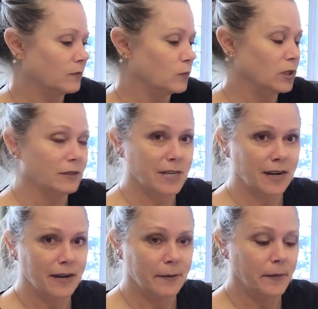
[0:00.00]
real
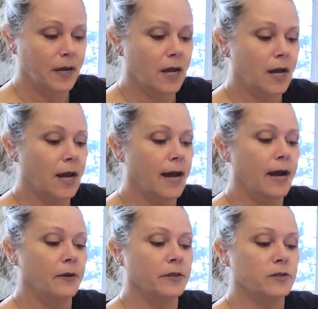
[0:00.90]
time
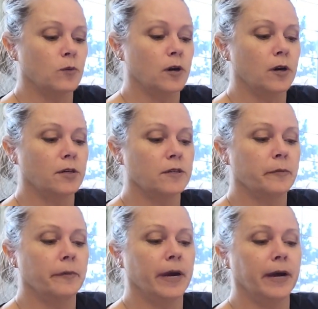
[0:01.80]
how this works,
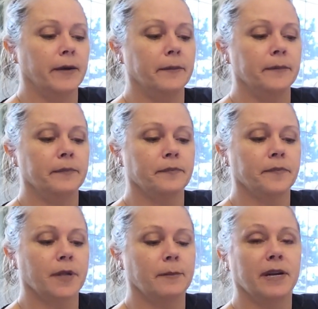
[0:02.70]
I'm
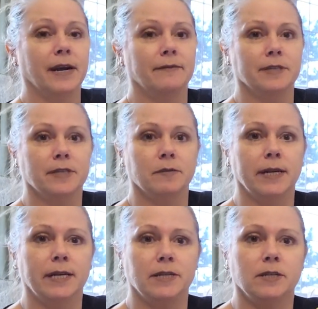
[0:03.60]
going to have to
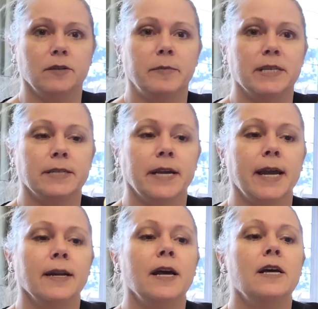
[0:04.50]
explain it to you the best I can.